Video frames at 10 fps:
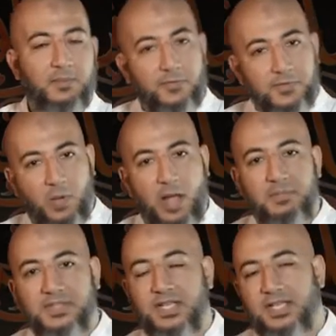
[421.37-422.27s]
Prophet
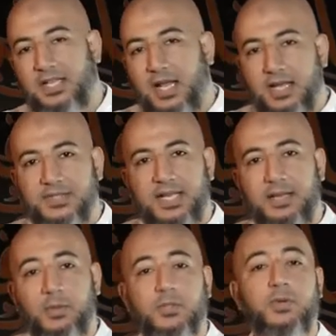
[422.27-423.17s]
Muhammad sallallahu alaihi
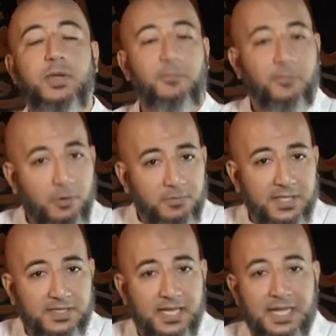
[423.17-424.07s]
wasallam also informed
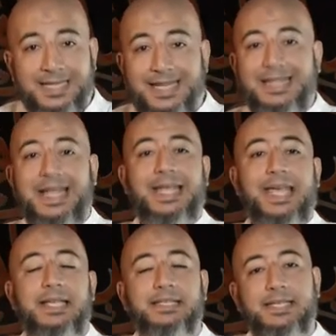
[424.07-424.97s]
us that the
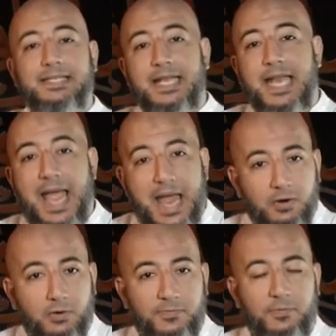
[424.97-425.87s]
gaze is an
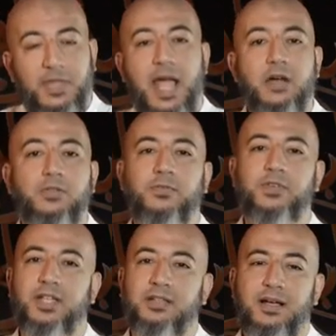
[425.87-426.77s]
arrow from the arrows of
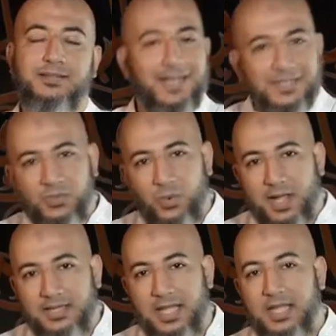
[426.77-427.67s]
shaitan. That's
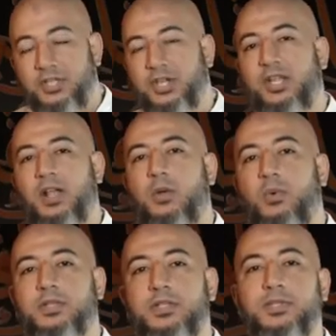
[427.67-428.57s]
what shaitan
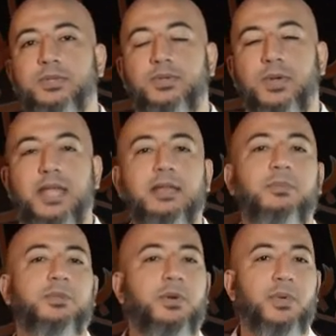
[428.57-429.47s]
wanted you to end
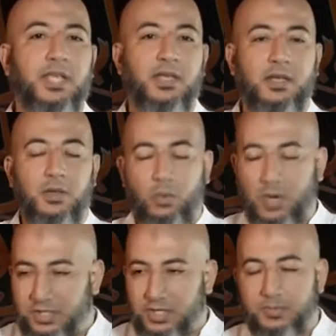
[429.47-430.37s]
up doing,
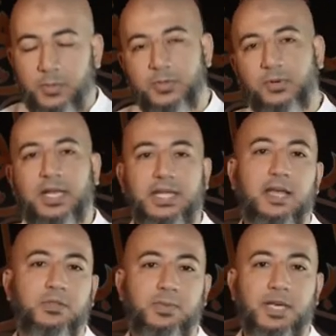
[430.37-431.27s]
watching porn,
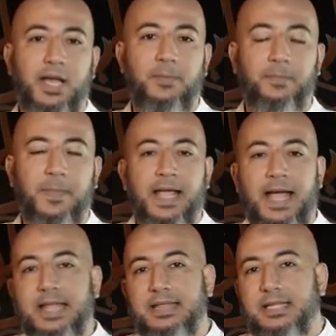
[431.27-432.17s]
wal-a'yadhu billah.
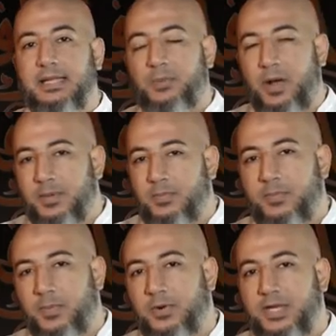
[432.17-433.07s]
And then the problem
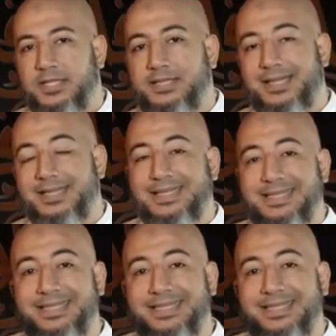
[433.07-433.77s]
with porn is that it